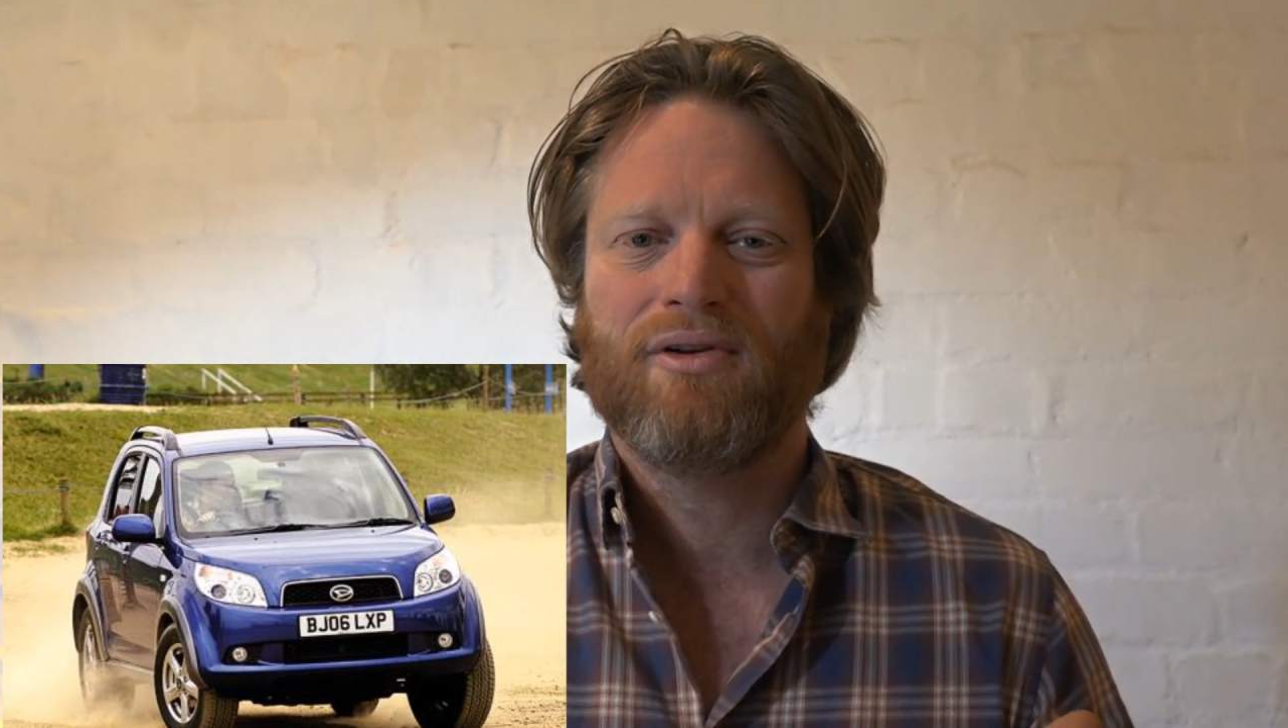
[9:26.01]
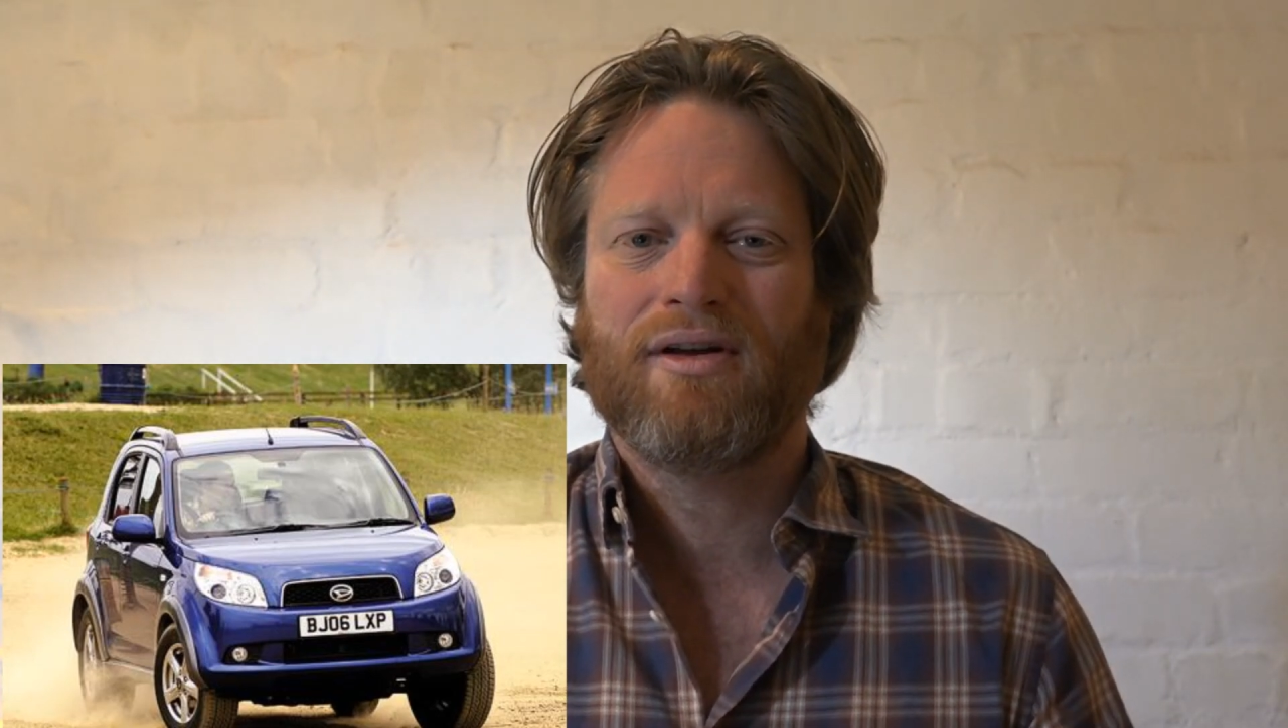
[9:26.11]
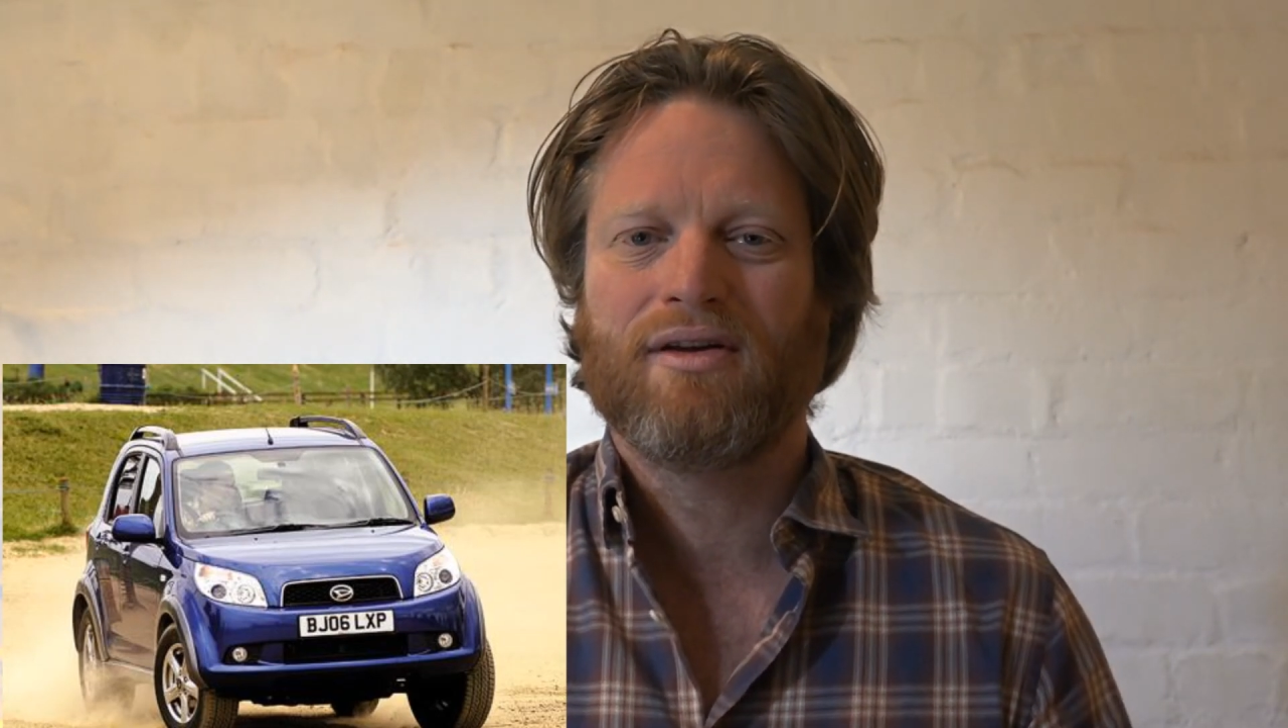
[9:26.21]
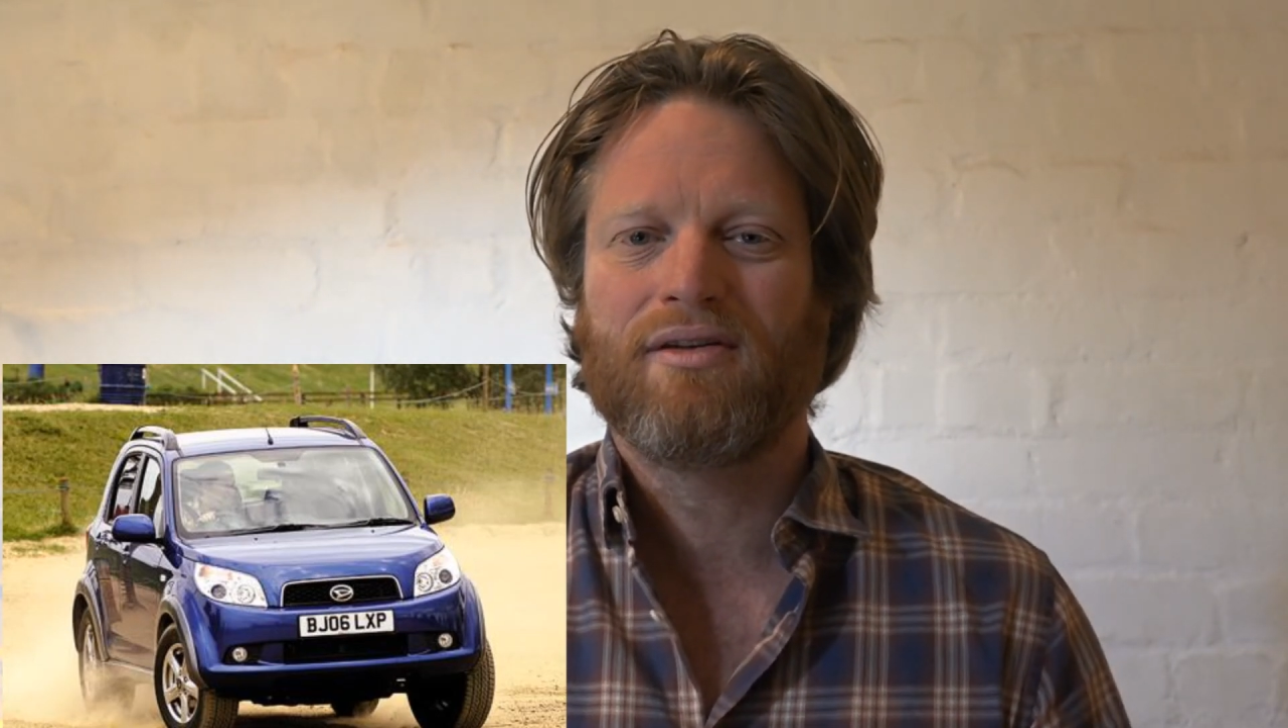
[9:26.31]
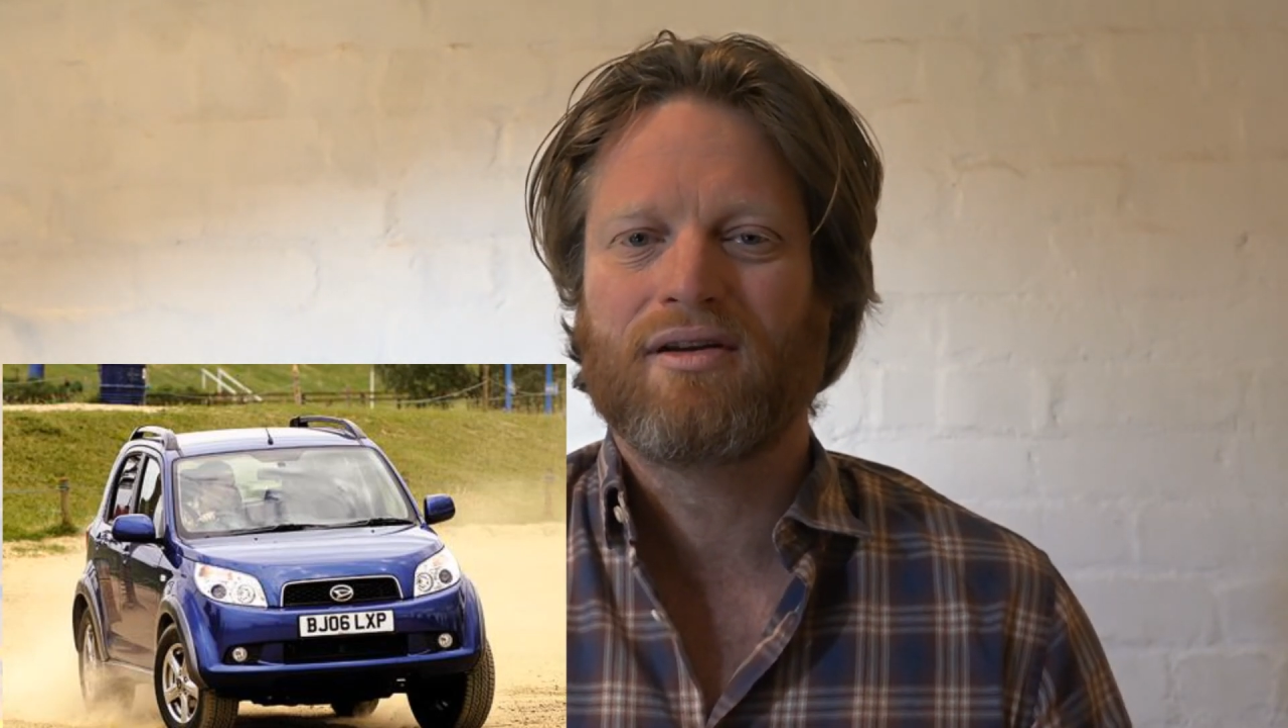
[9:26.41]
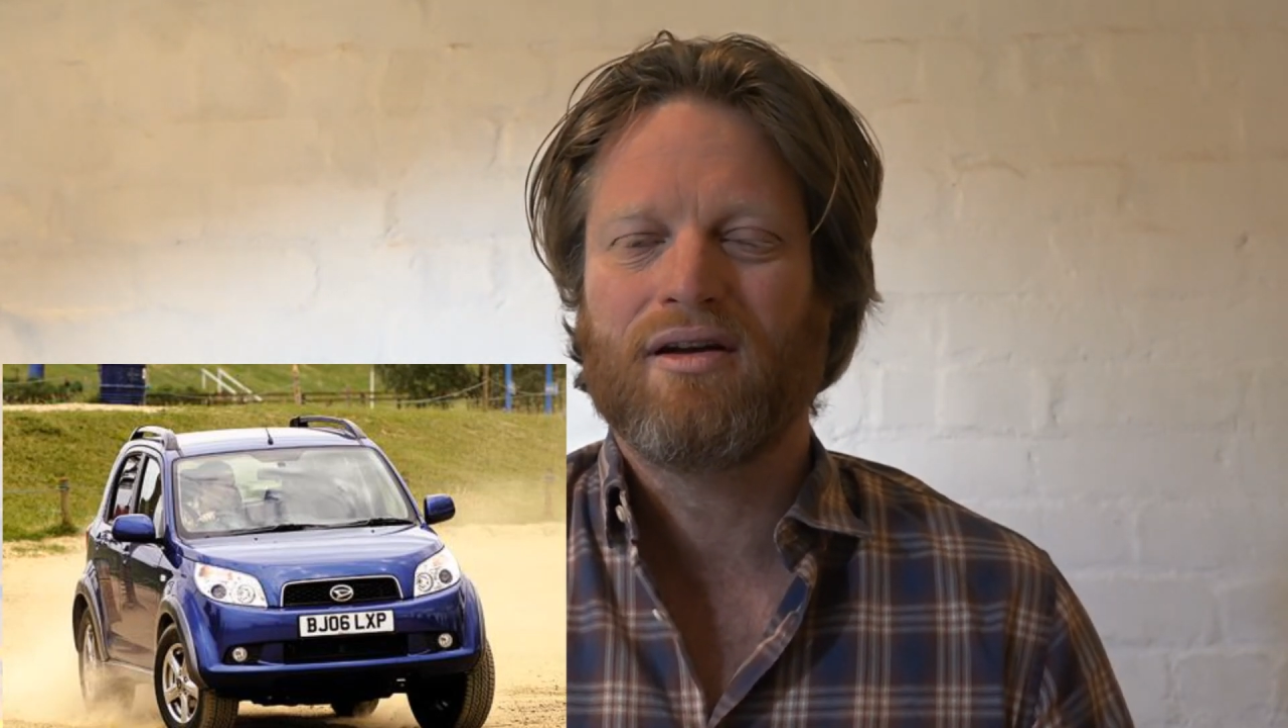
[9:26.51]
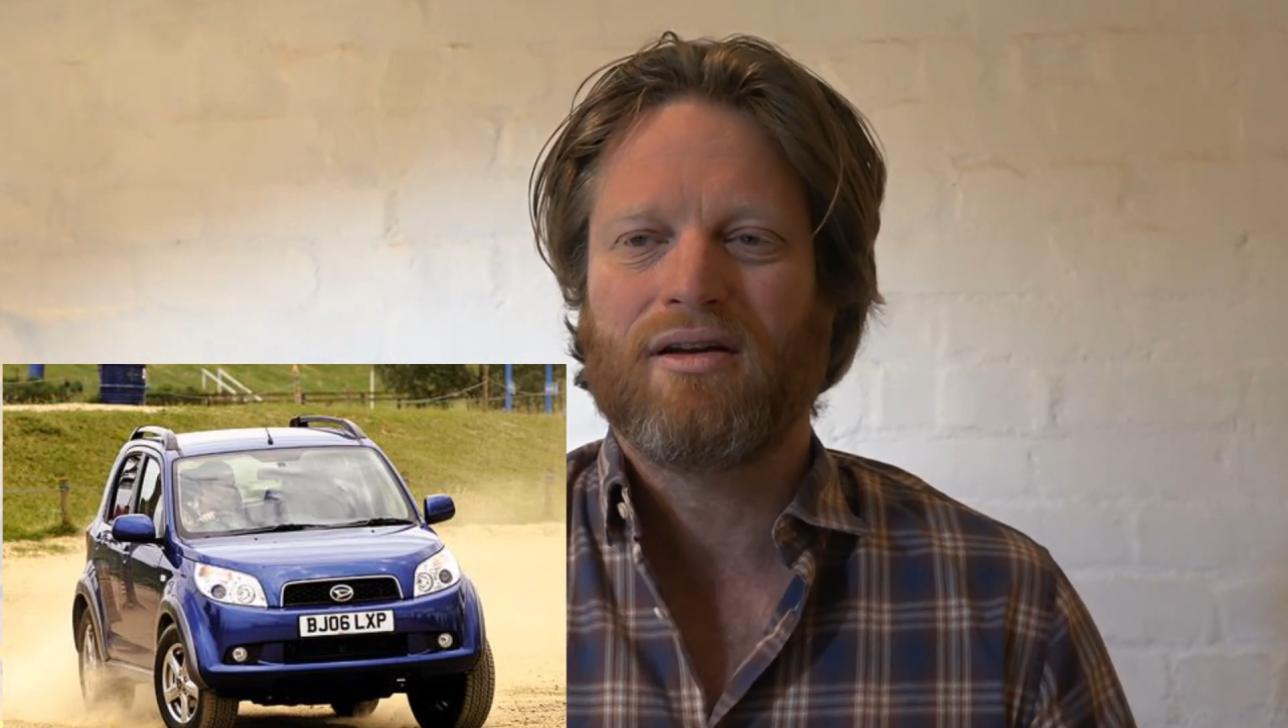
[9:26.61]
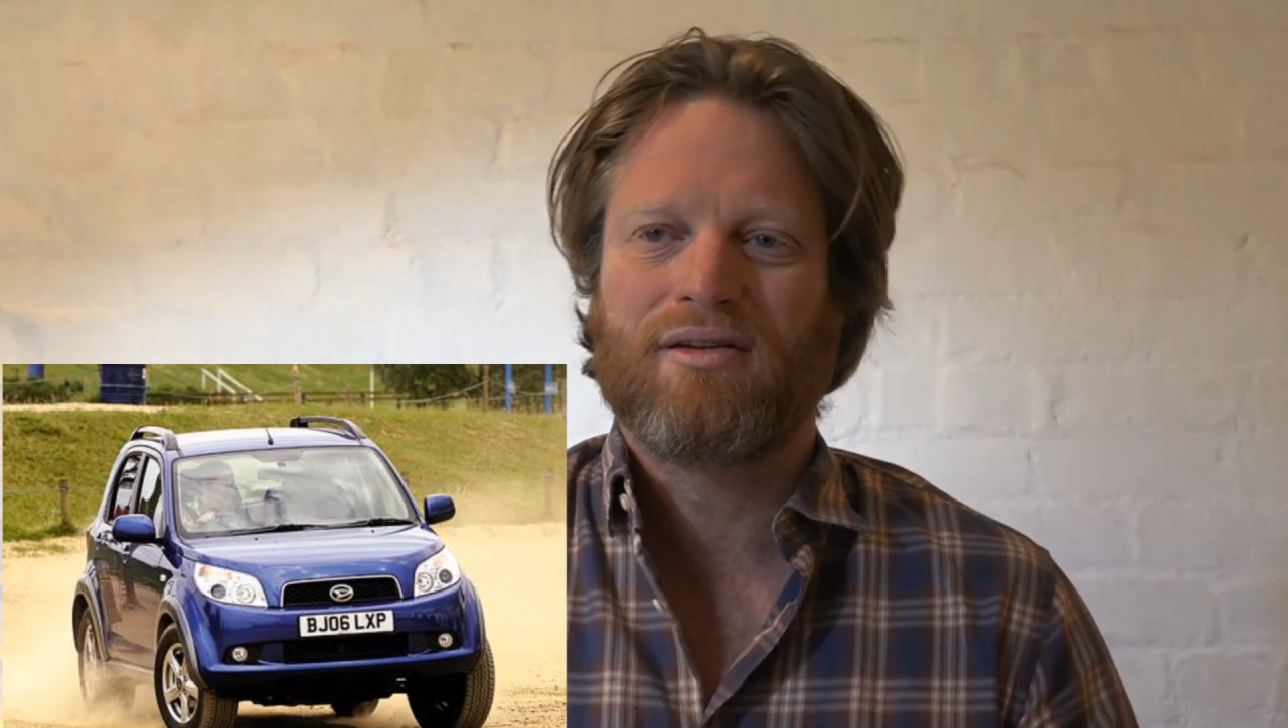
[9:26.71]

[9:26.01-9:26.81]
years ago,